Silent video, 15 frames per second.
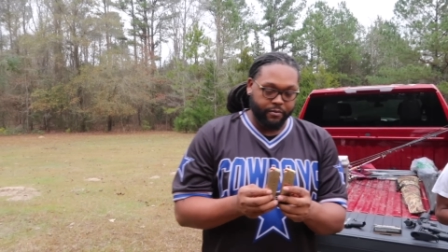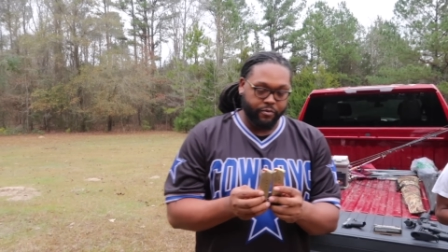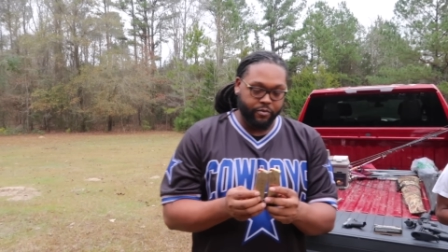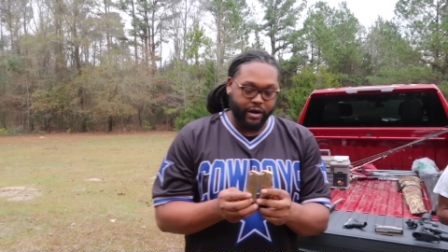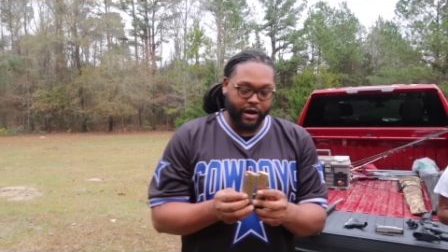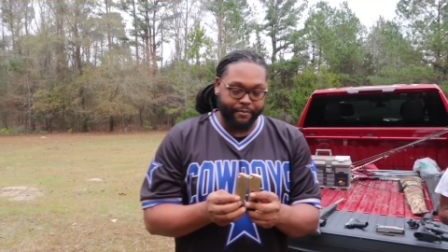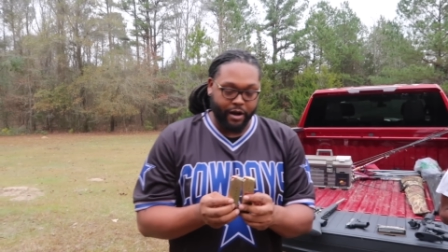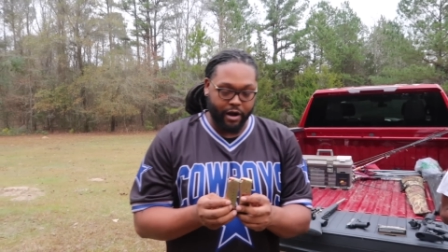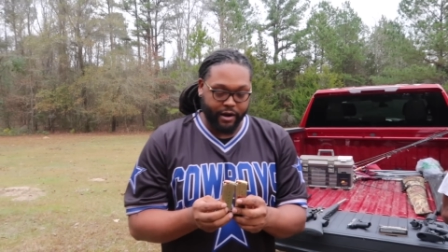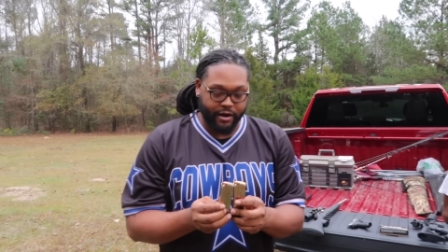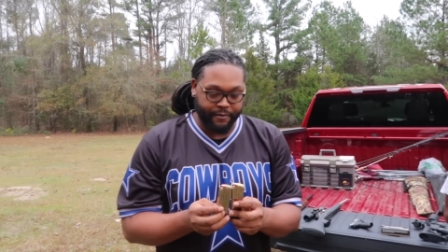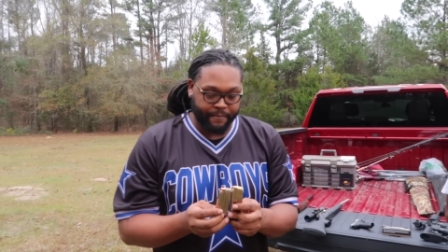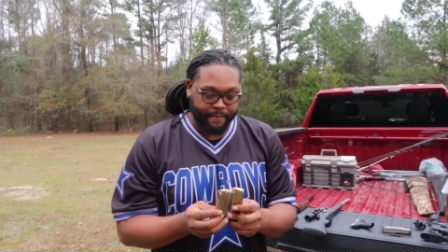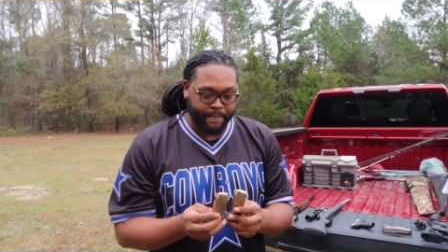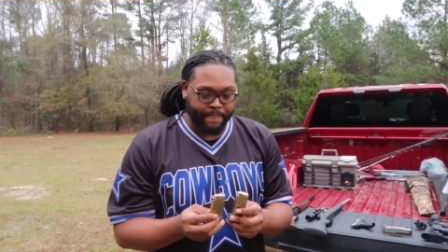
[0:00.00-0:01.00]
when I bought it.
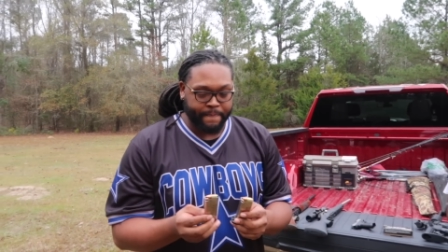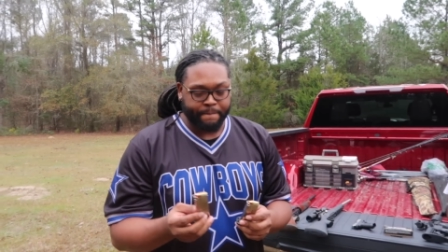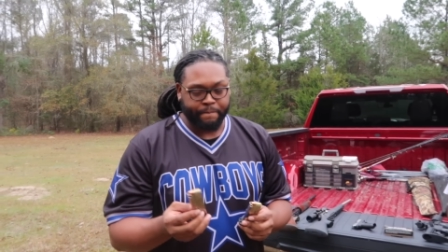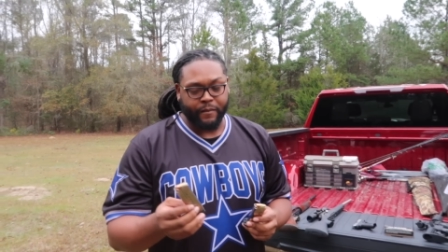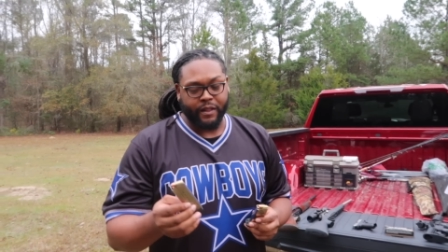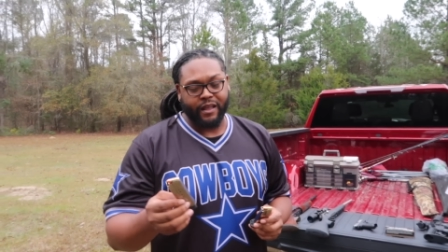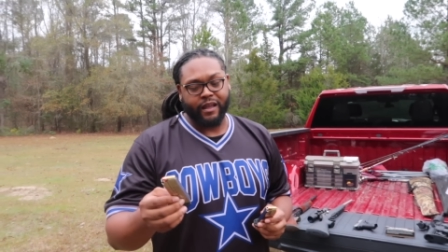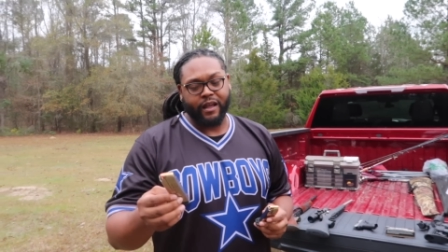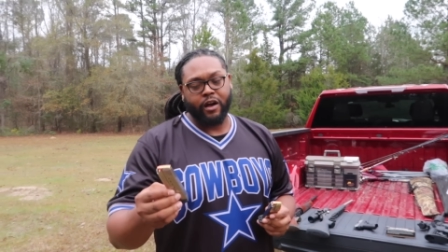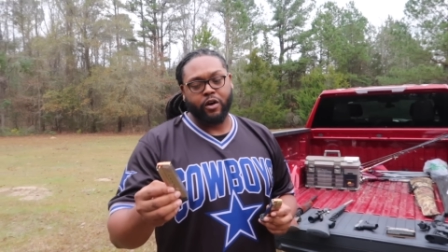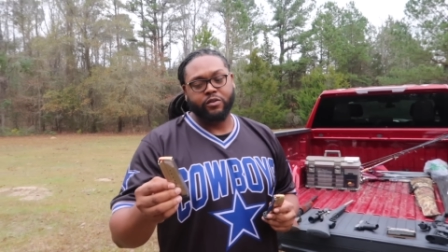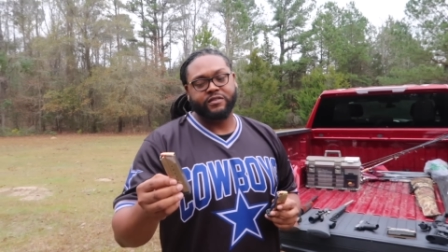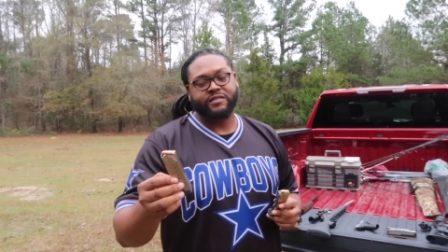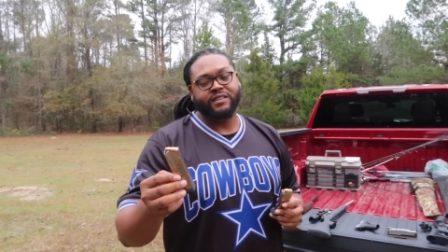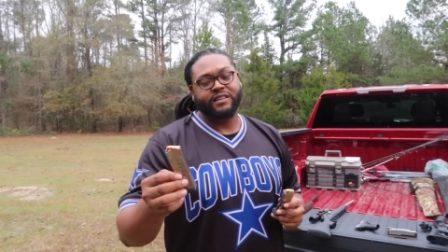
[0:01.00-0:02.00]

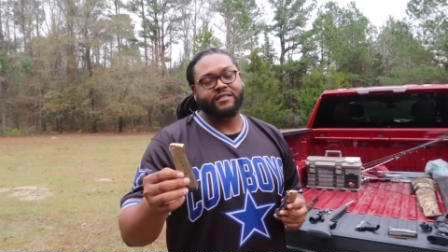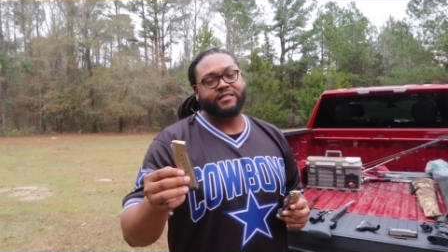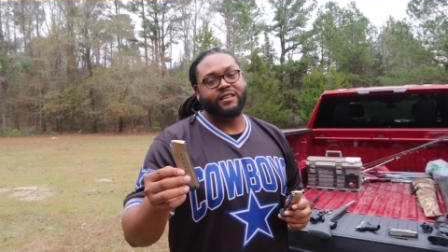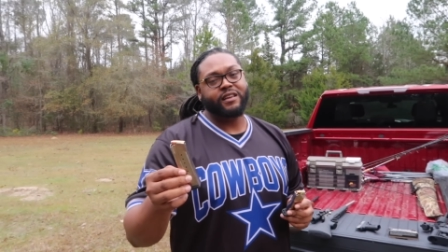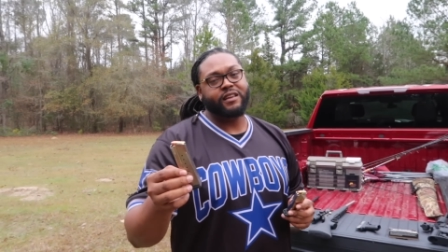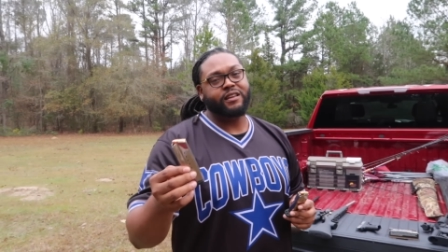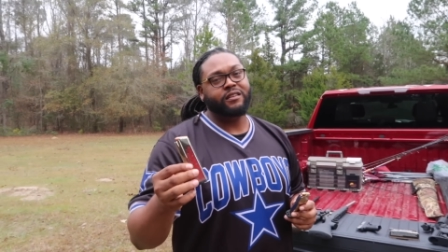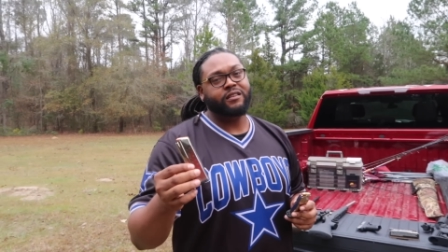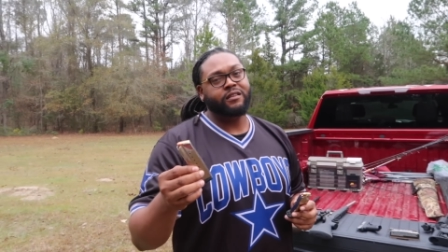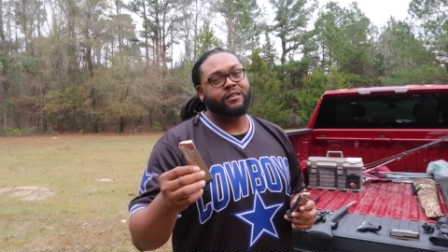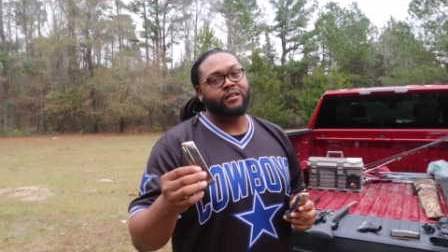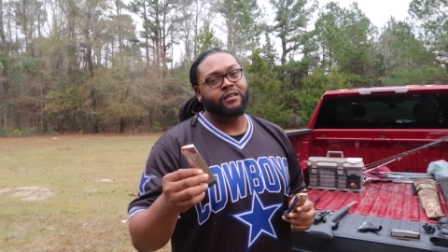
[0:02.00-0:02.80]
Holds 16